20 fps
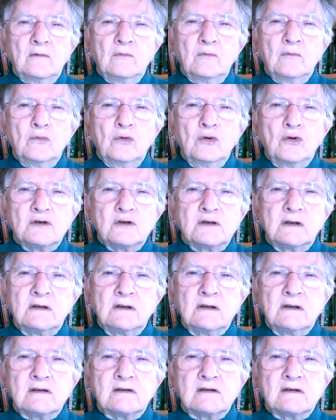more
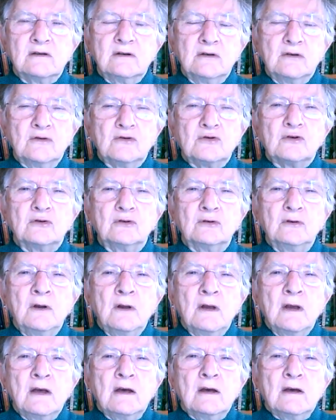Sundays than usual.
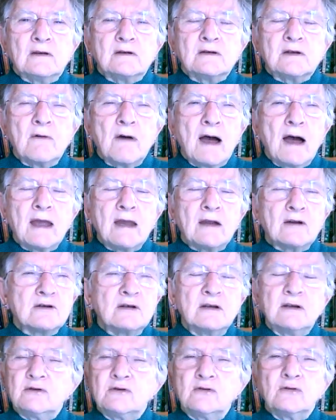So I
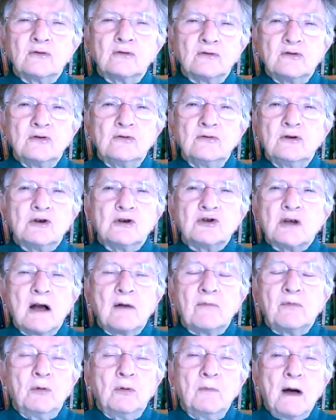actually took junior
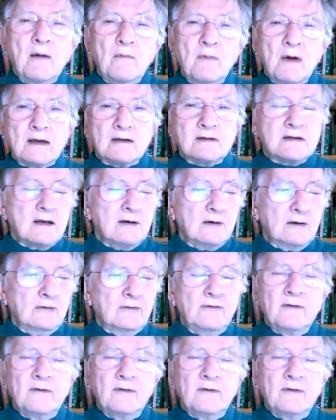chapel by myself,